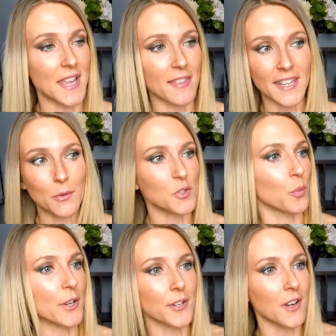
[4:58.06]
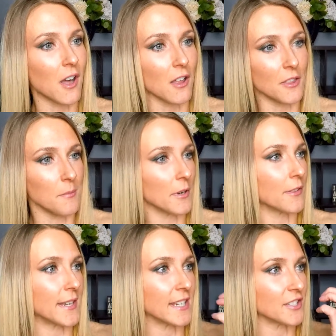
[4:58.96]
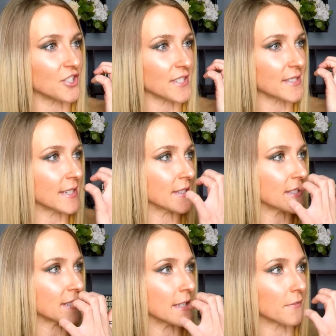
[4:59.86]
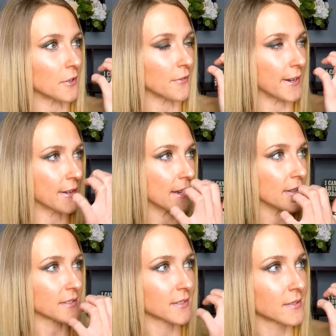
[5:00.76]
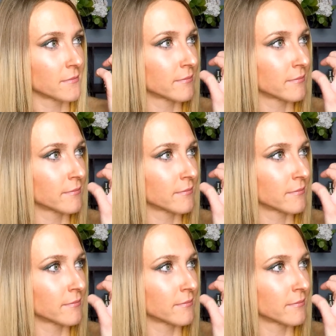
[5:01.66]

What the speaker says: not like it was weird at all in the middle of the day to just sit and sniff your fingernails.